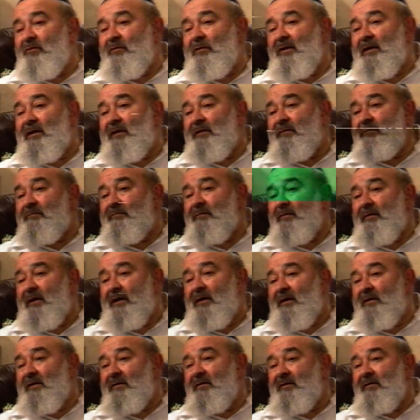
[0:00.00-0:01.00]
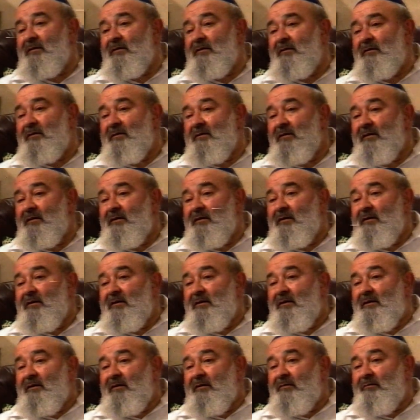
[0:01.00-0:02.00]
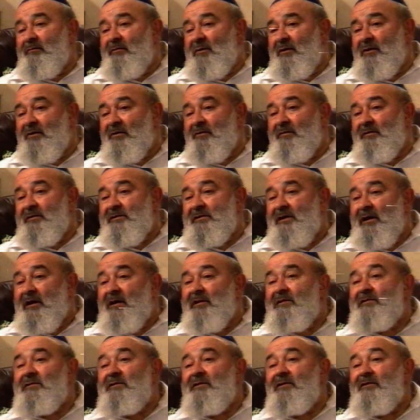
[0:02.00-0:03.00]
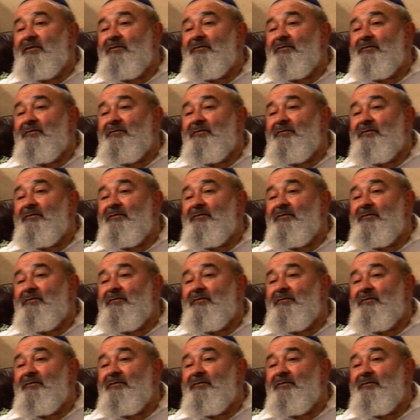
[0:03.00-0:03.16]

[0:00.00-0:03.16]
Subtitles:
why Uncle Mano is asking